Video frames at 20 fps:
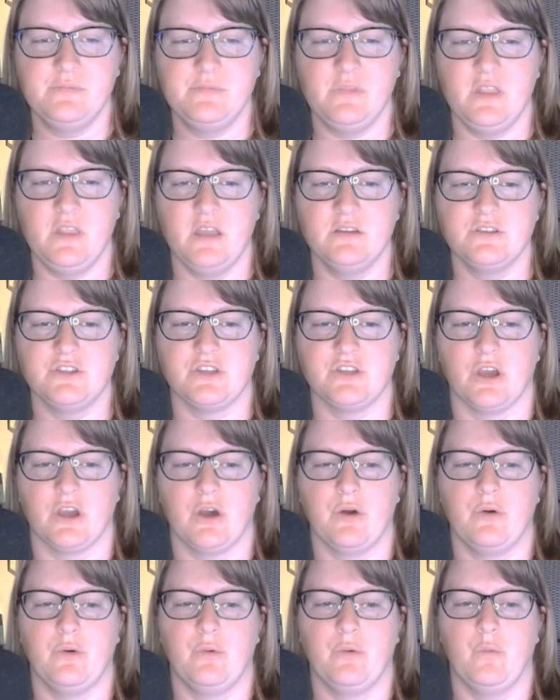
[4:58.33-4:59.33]

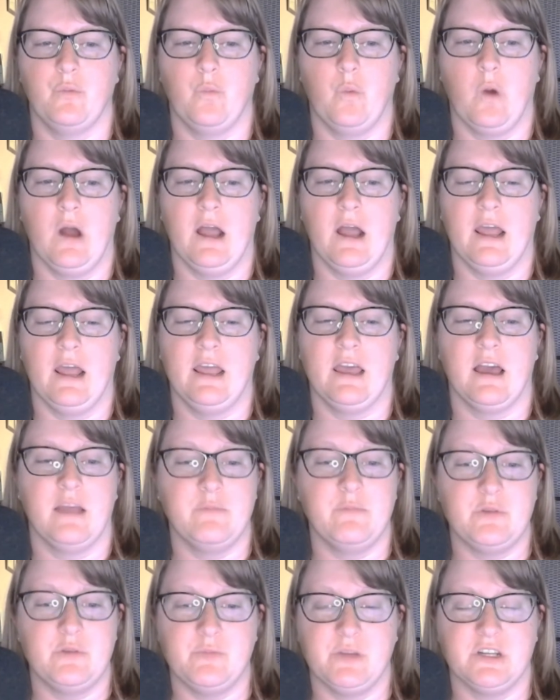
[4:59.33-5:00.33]
So why
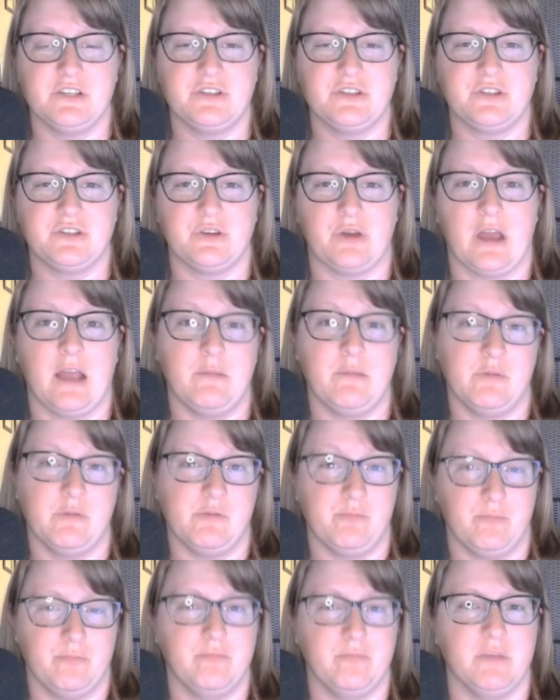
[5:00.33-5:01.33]
I'm in
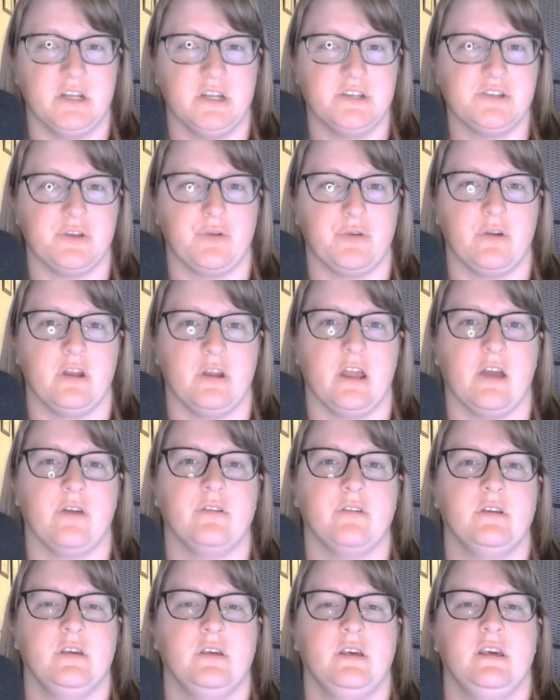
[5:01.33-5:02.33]
Minnesota now.